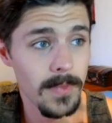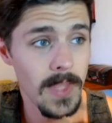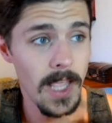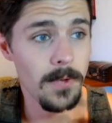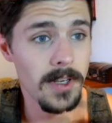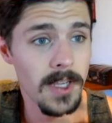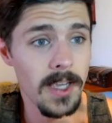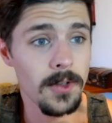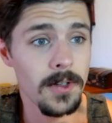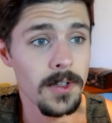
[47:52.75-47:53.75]
Henry
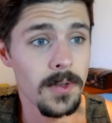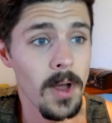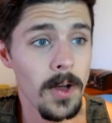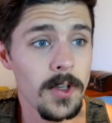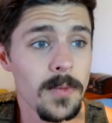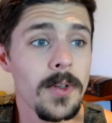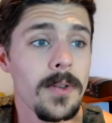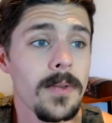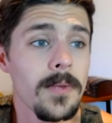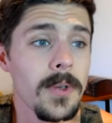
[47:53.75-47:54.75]
takes her to the
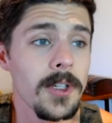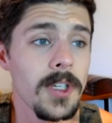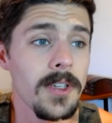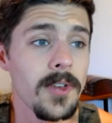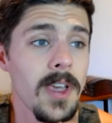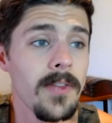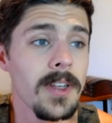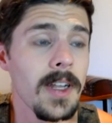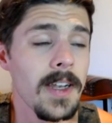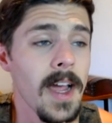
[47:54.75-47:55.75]
hospital, where she is
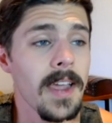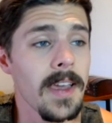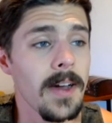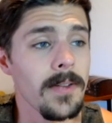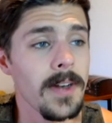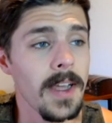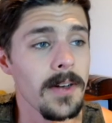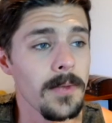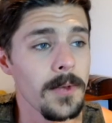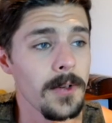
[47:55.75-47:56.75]
given a nightgown and
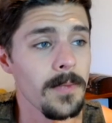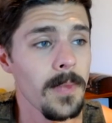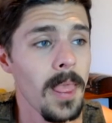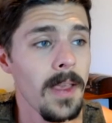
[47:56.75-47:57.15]
a room.